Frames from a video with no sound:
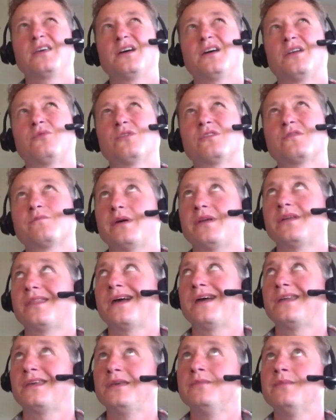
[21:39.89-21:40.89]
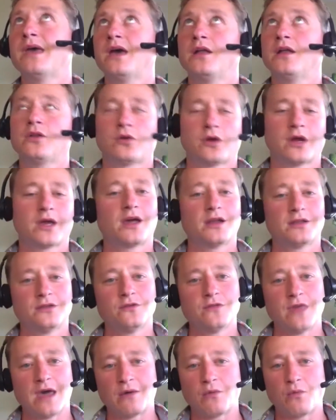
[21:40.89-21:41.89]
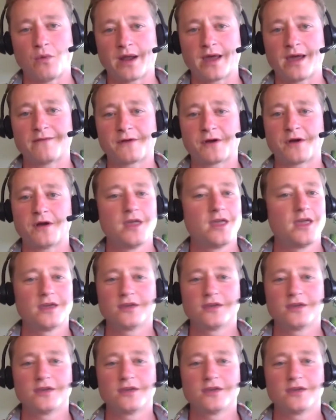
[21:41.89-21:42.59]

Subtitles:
got to respond to that email, or I got to do that, whatever.